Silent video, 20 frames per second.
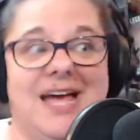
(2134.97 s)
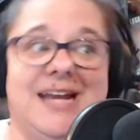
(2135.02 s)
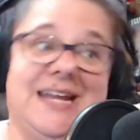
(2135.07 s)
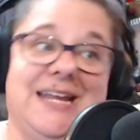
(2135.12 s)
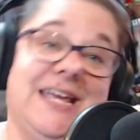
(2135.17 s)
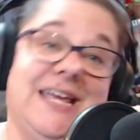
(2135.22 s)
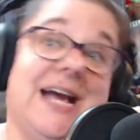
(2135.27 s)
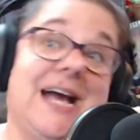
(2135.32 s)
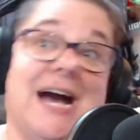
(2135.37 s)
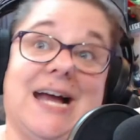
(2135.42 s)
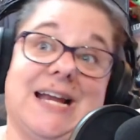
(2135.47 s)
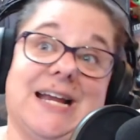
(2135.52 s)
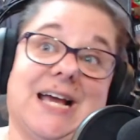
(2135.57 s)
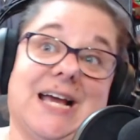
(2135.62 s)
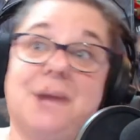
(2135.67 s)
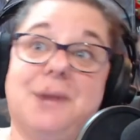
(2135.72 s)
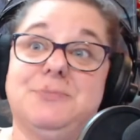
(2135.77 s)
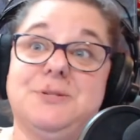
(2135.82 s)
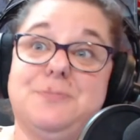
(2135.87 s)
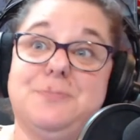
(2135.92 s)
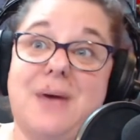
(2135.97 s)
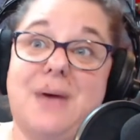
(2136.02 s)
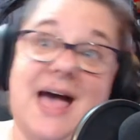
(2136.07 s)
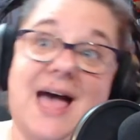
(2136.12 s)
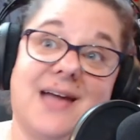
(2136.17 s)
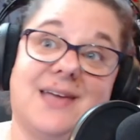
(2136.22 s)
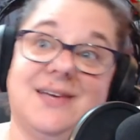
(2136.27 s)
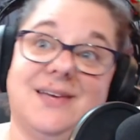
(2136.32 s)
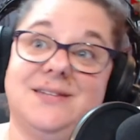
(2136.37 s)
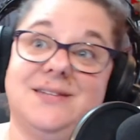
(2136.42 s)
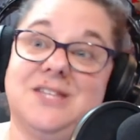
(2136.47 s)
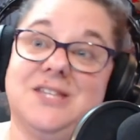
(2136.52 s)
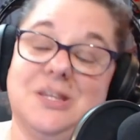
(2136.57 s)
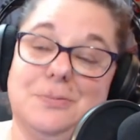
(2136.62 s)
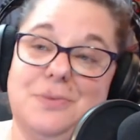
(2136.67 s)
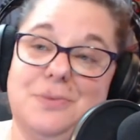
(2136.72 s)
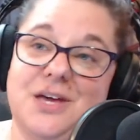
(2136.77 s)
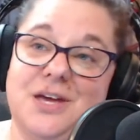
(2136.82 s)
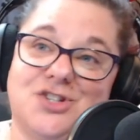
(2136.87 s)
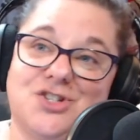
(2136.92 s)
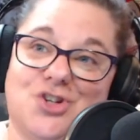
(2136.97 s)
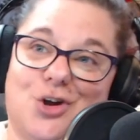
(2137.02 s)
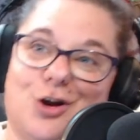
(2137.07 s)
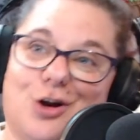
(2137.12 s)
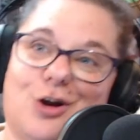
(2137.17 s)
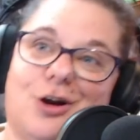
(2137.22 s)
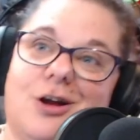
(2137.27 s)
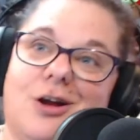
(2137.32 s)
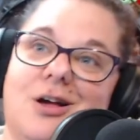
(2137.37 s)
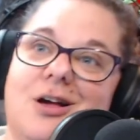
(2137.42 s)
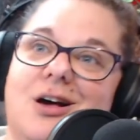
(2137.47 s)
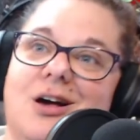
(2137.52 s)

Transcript: and he kind of comes back into the picture,